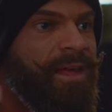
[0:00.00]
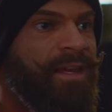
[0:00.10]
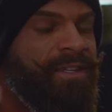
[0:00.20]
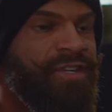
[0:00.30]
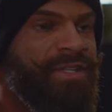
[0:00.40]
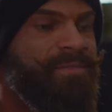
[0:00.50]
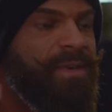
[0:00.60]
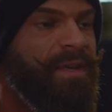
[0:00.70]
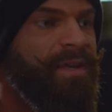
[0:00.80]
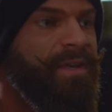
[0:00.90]
and just
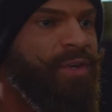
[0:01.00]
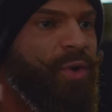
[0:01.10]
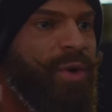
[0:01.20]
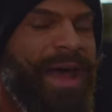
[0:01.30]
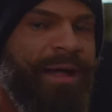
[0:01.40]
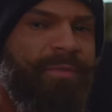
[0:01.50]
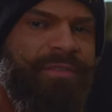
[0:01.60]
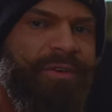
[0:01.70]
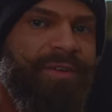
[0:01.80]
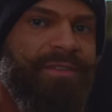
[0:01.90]
be, you know,
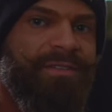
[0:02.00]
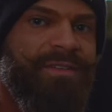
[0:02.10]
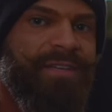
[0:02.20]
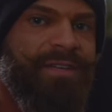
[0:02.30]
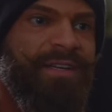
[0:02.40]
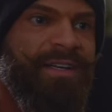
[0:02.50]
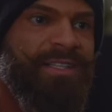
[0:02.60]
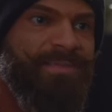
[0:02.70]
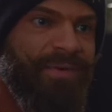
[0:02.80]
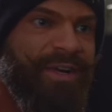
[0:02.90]
helpful,
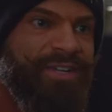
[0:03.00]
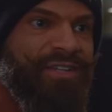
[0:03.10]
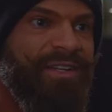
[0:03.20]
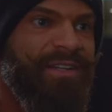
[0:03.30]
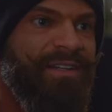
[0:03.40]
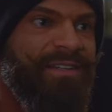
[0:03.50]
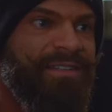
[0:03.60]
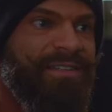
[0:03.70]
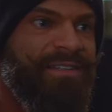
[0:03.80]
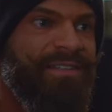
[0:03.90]
inspirational,
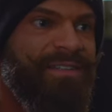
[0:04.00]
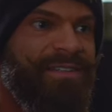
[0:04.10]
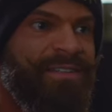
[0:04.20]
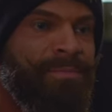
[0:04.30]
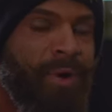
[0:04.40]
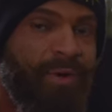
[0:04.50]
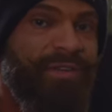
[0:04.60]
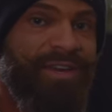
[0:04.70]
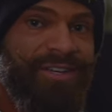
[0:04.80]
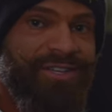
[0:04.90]

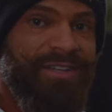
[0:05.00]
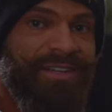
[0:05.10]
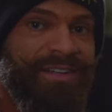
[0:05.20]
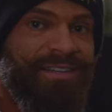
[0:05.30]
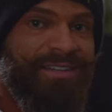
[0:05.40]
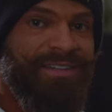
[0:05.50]
motivational.